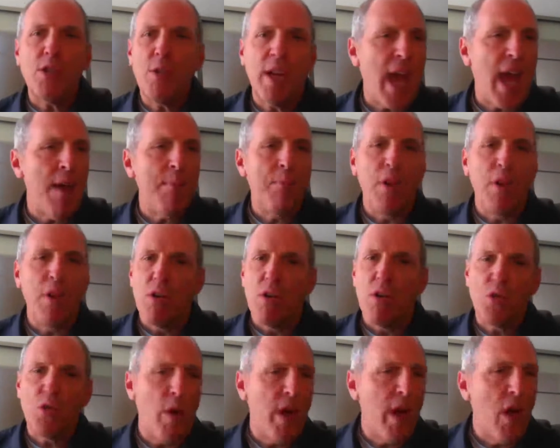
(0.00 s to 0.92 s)
& Gamble or
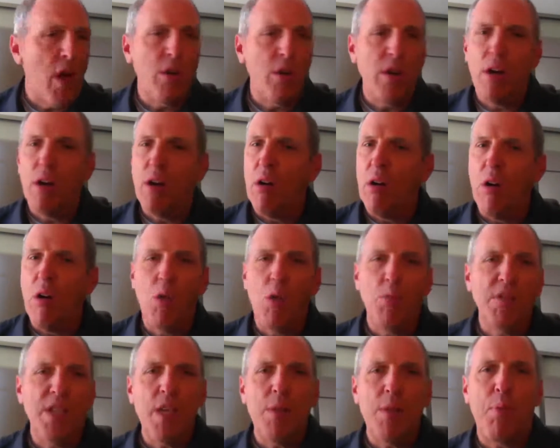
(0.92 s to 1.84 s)
Toyota or
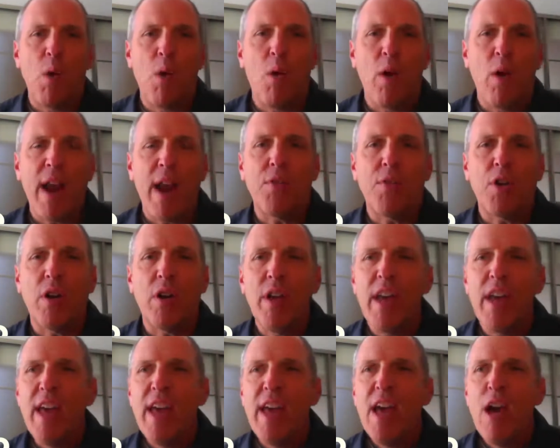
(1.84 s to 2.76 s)
Home Depot or whatever,
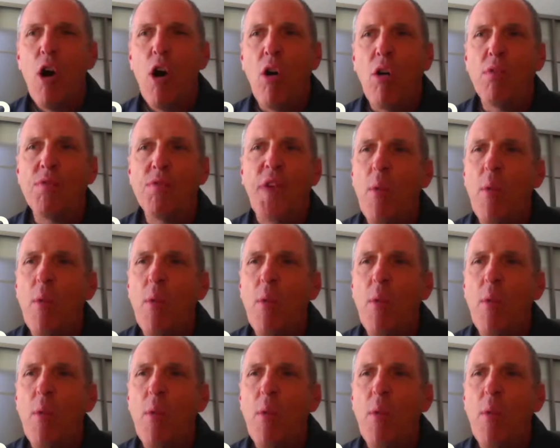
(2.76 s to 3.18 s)
they